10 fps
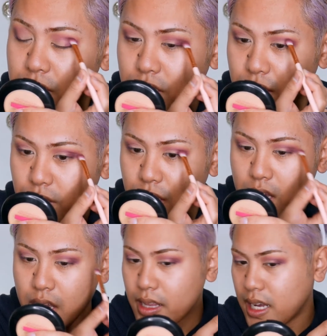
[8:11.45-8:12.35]
So
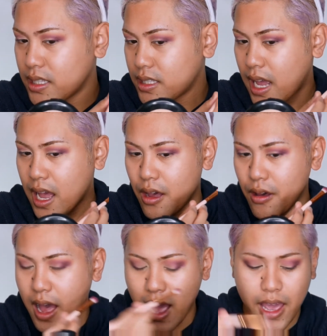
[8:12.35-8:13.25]
that's how
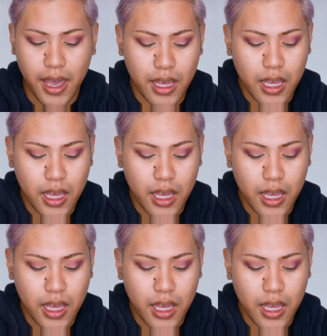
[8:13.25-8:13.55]
I